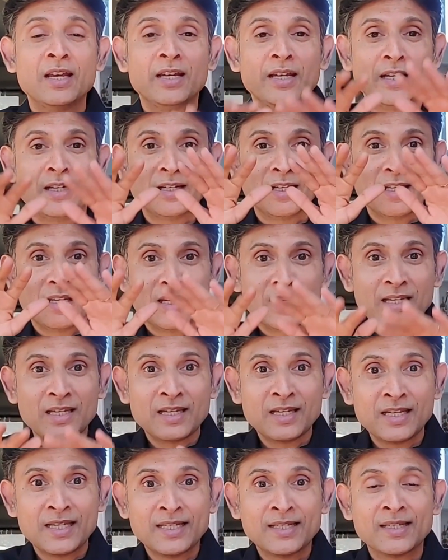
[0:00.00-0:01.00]
It
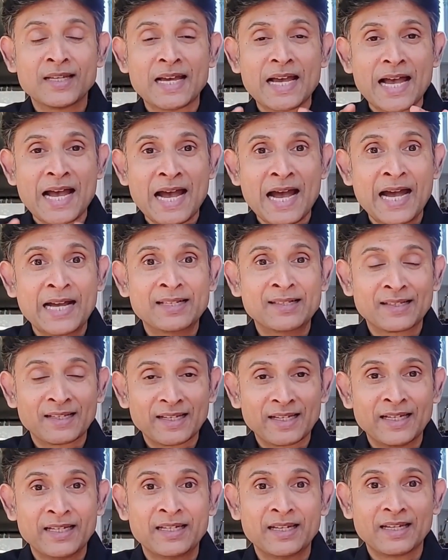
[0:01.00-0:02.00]
is as
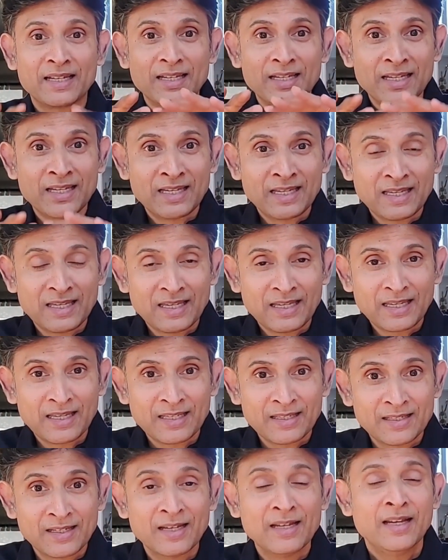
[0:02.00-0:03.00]
it
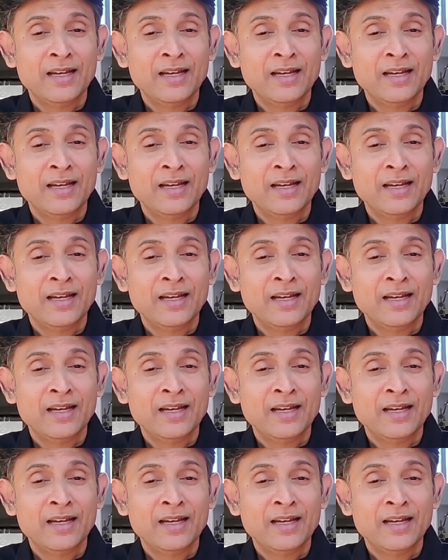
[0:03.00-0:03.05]
is,